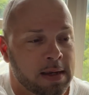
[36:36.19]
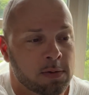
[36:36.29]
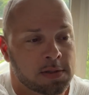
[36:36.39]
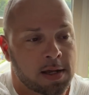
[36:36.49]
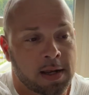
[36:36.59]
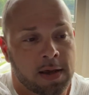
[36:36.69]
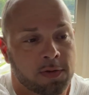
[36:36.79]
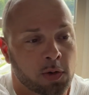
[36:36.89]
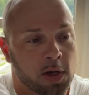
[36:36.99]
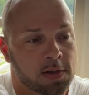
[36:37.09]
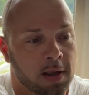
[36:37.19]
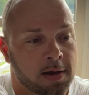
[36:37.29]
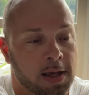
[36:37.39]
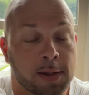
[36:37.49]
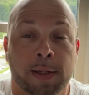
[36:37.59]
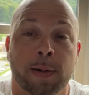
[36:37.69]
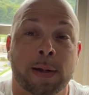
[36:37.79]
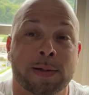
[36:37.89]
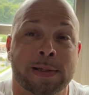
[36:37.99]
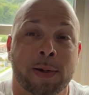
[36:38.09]
I was not having a great luck out there in
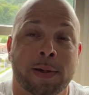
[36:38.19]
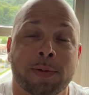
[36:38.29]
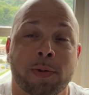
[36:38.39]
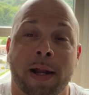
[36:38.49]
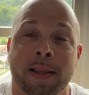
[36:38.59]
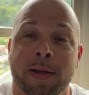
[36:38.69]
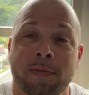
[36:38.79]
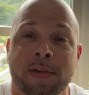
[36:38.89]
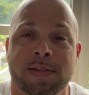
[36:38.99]
Arizona where I lived.